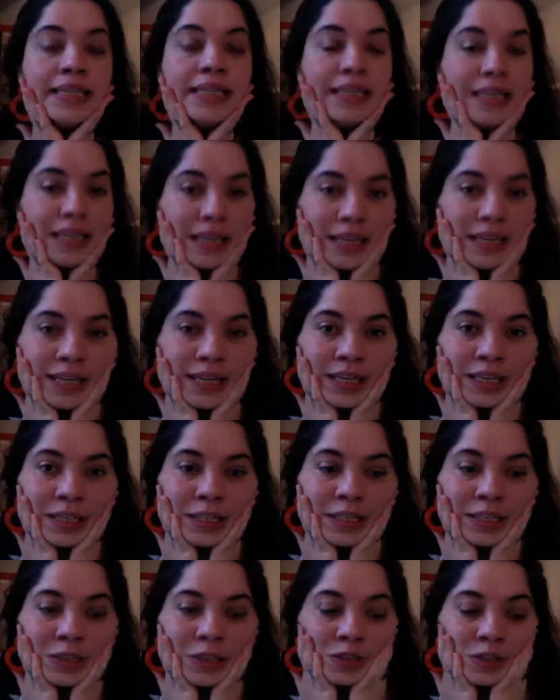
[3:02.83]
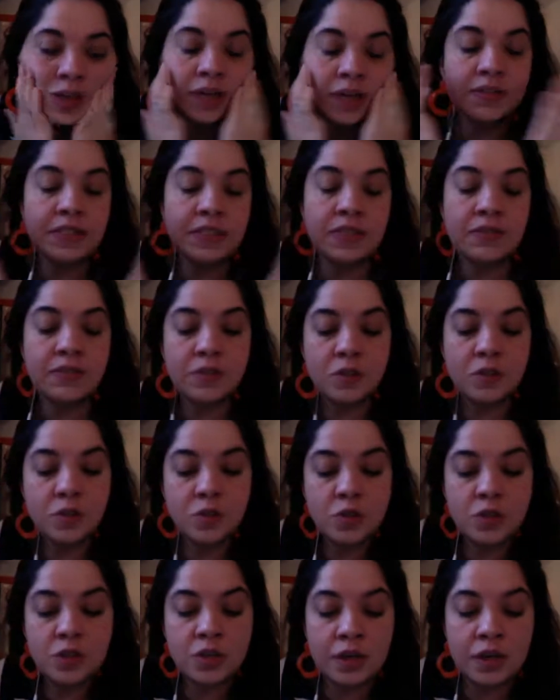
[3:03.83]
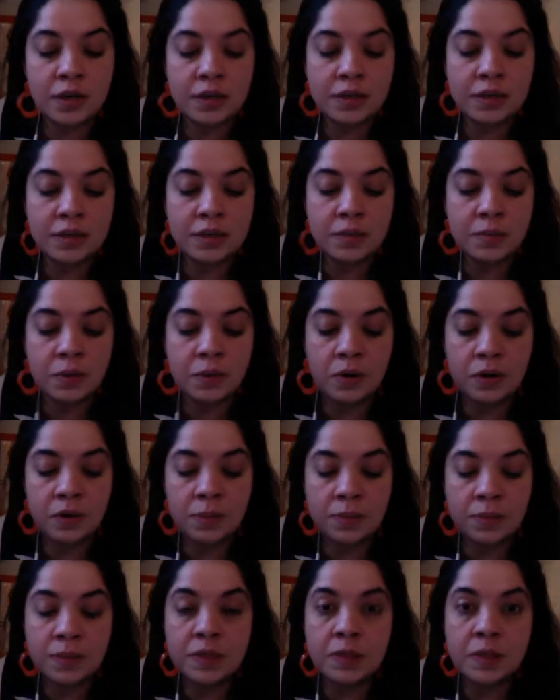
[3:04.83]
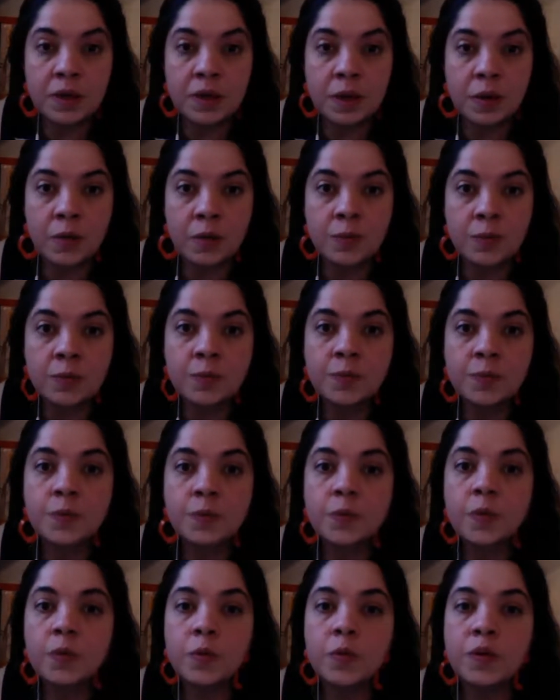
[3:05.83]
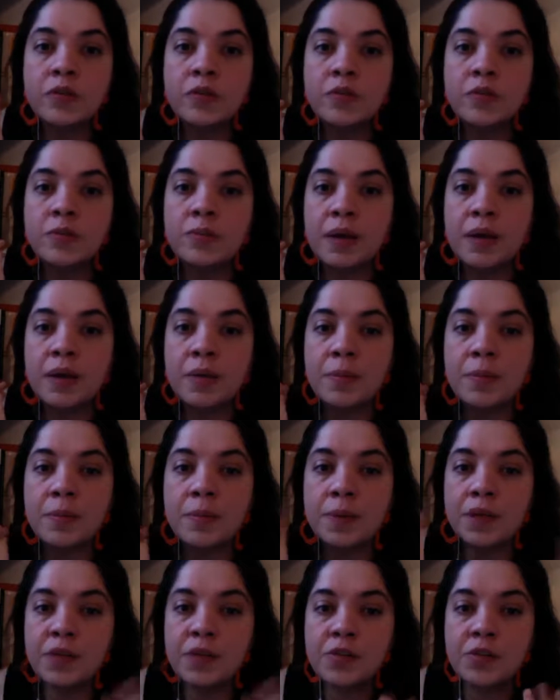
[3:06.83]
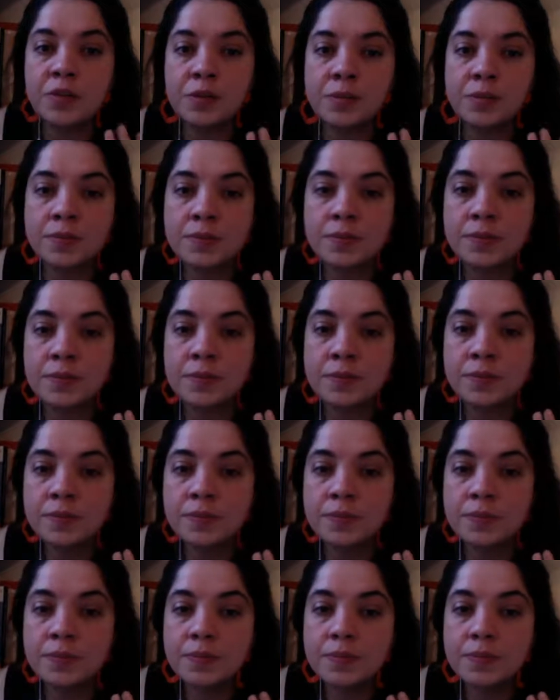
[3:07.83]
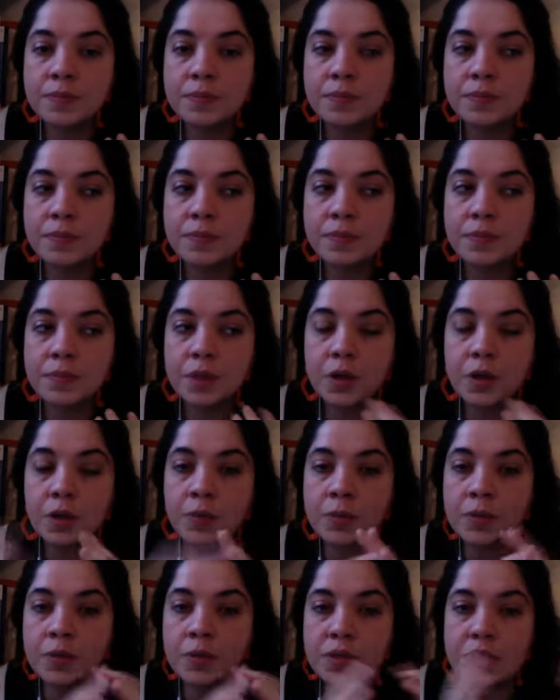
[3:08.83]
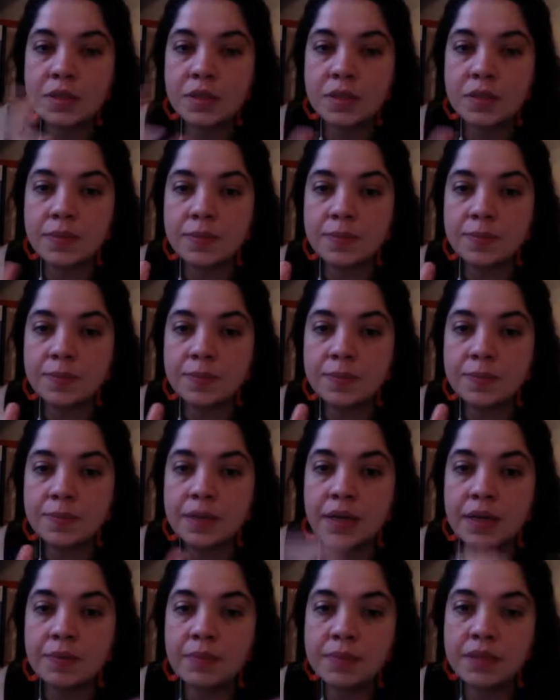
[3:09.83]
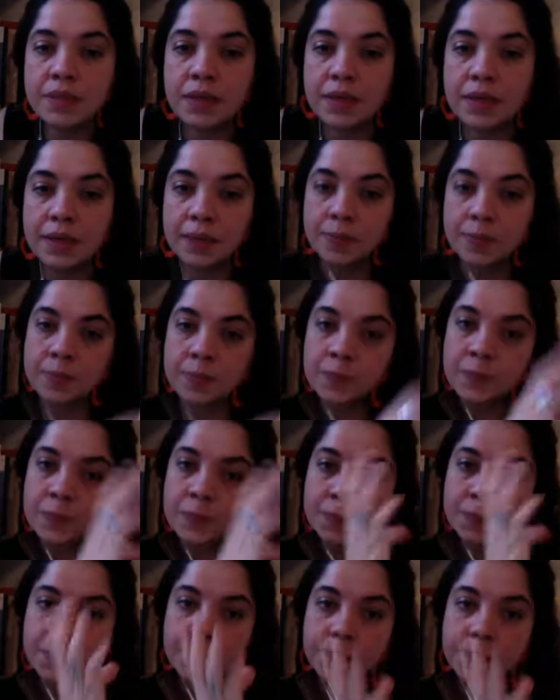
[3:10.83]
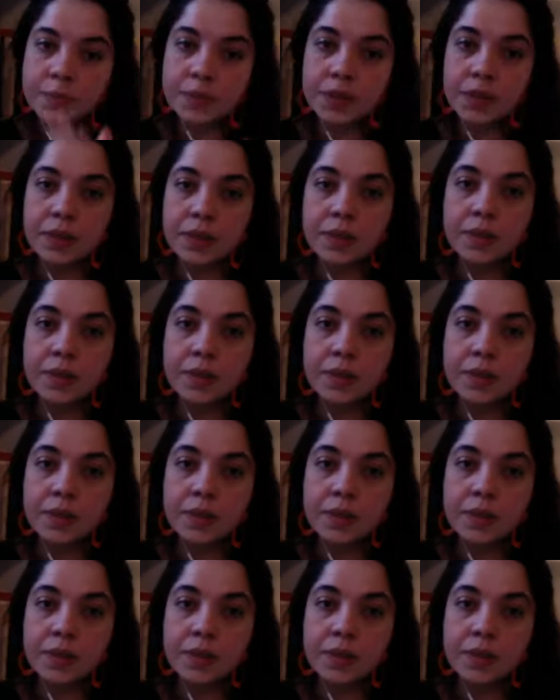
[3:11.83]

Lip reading: and to have something to share that's more personal with my Patreon community that I'm starting. Ta-da!